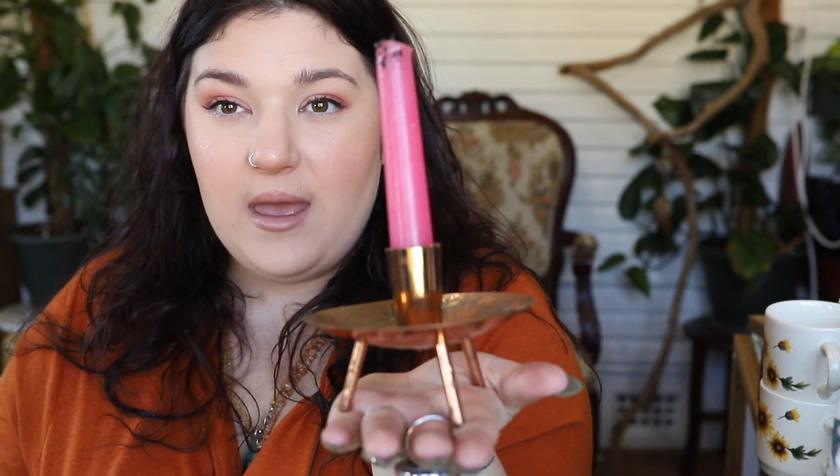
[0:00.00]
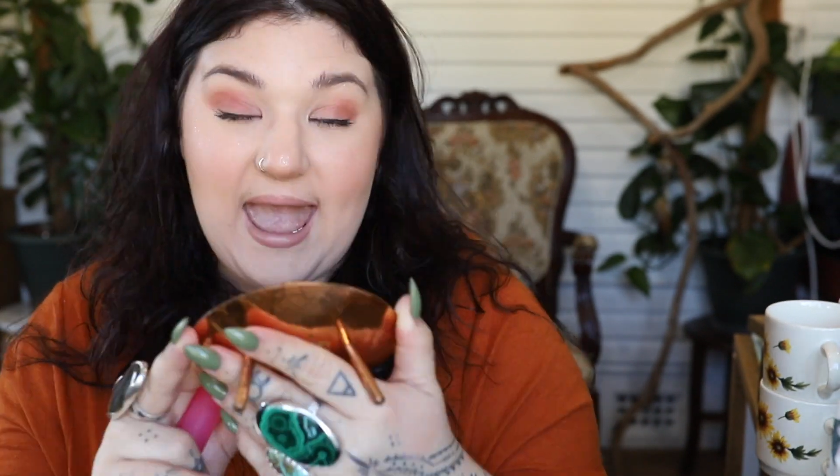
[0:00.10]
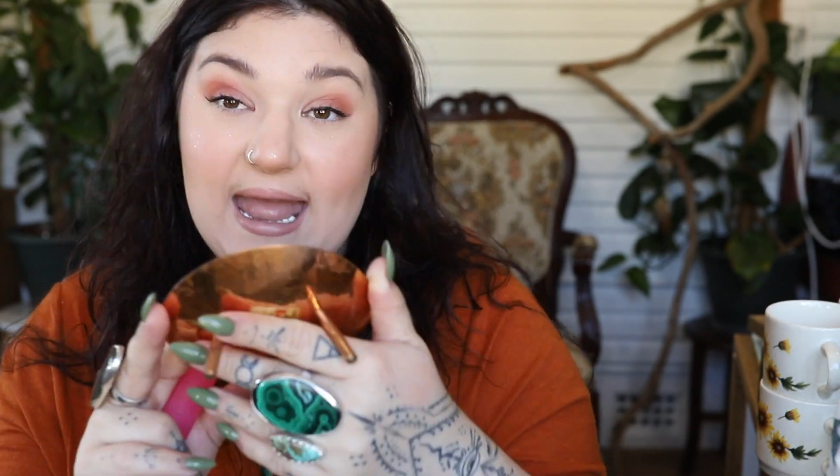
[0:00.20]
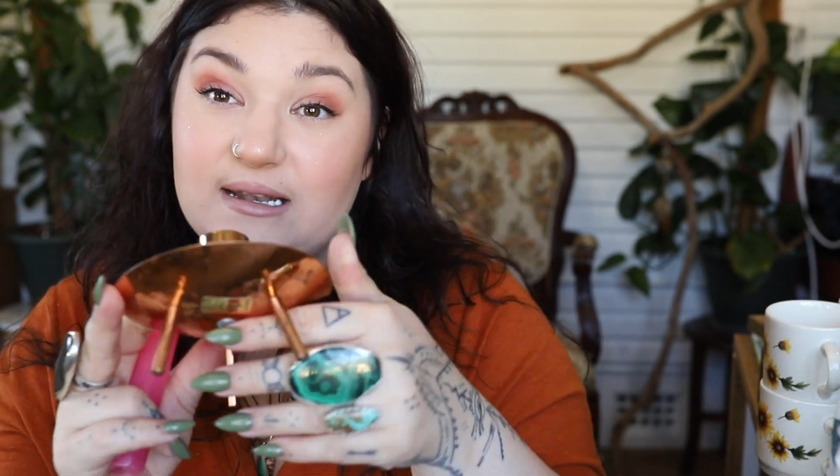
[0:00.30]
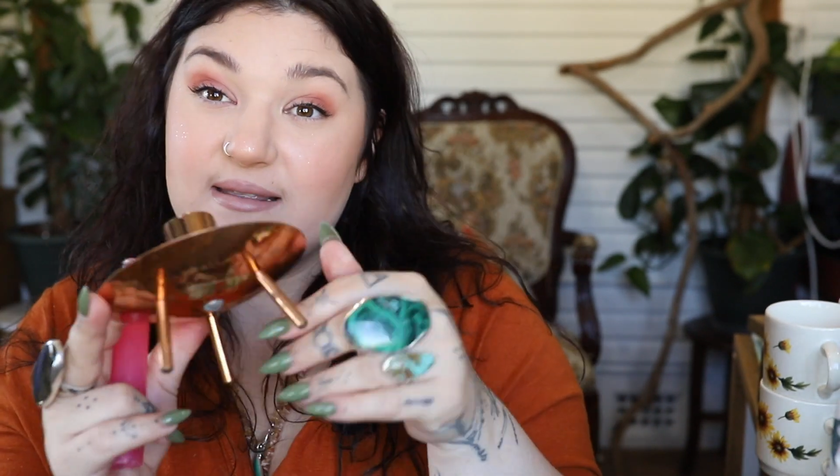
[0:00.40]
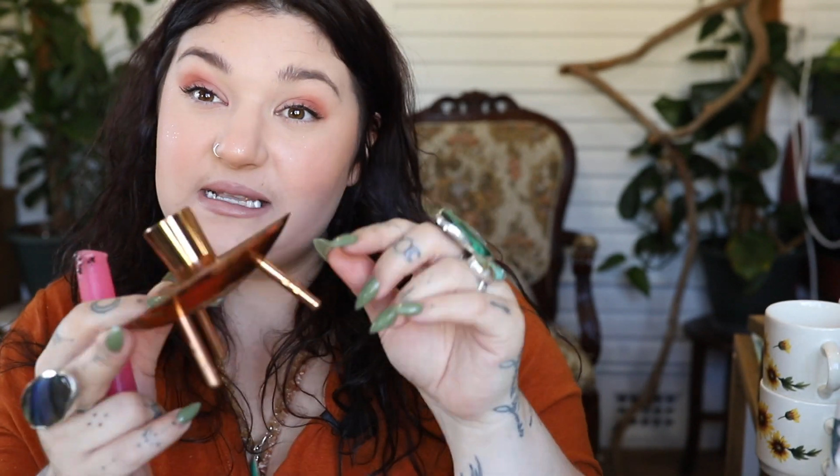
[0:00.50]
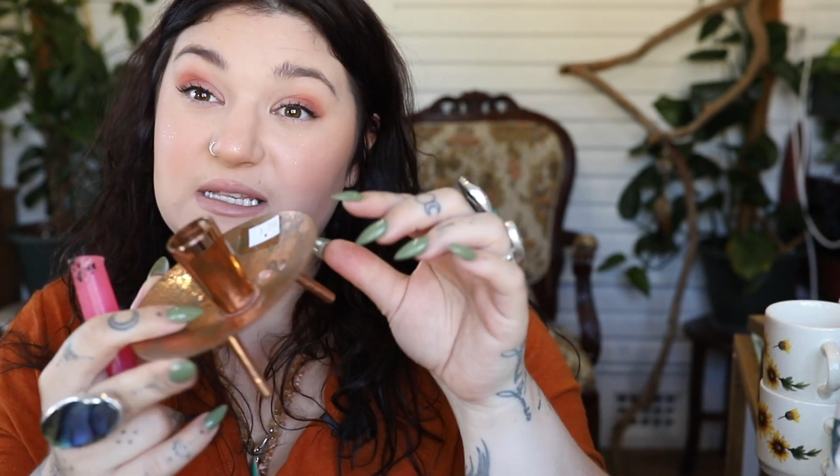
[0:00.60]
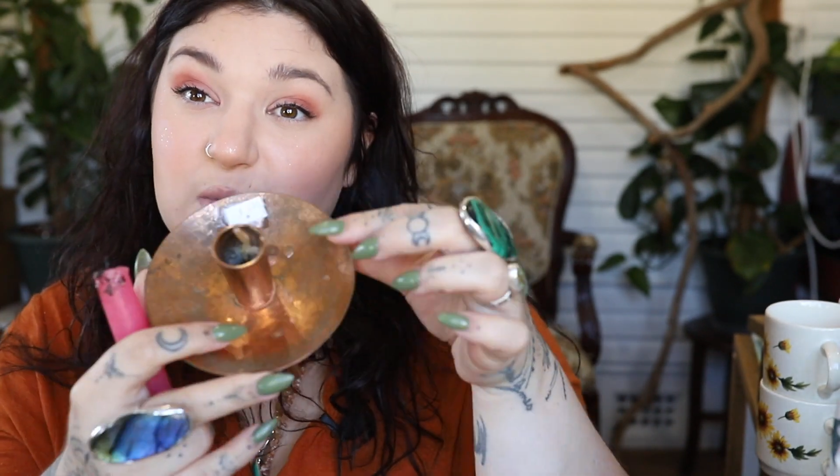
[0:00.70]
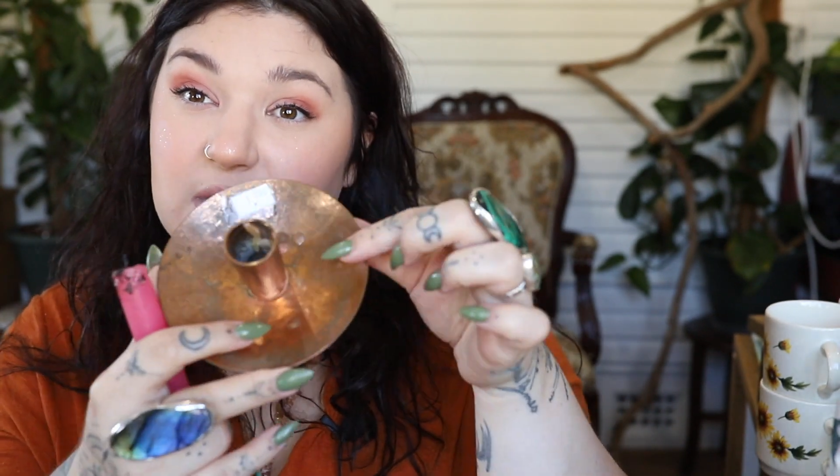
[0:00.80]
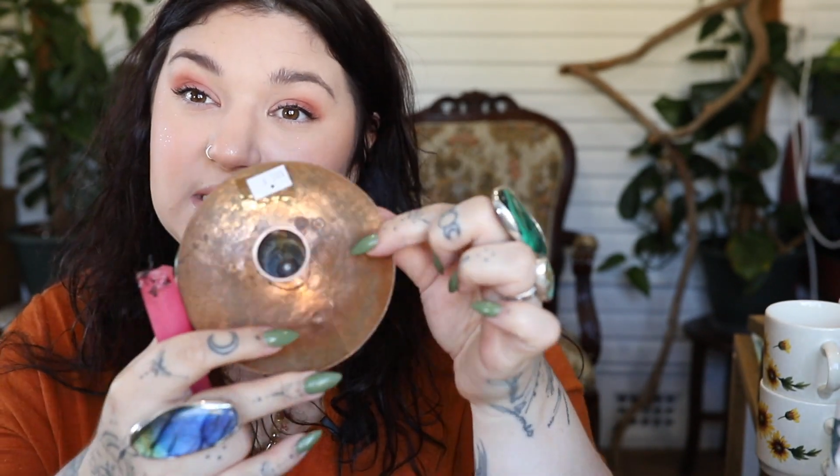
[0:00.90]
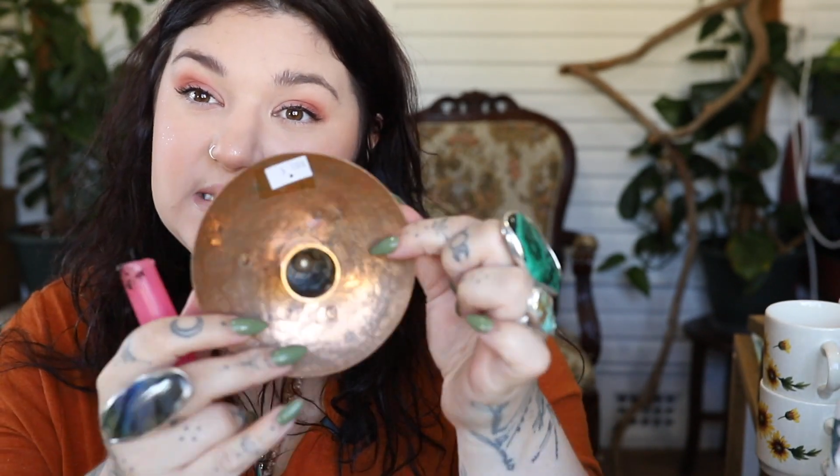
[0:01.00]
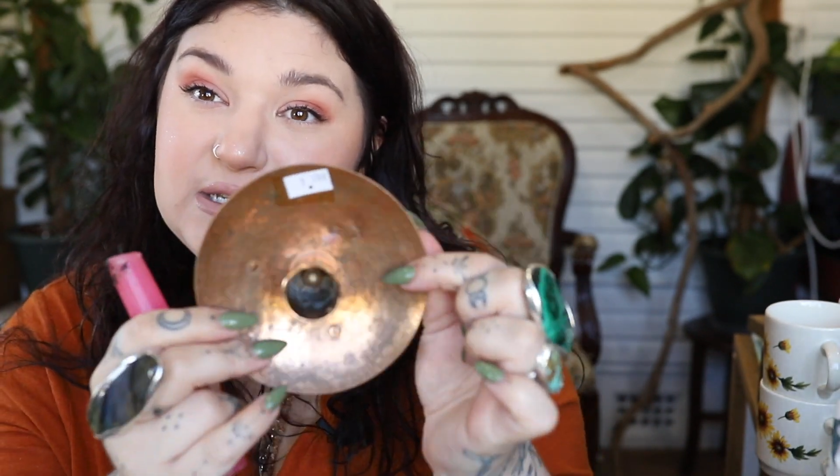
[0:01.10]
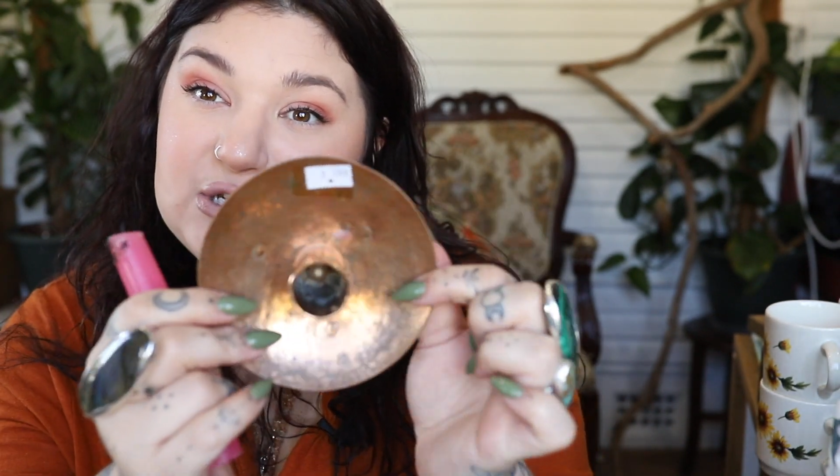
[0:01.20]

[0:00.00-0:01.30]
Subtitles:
and this was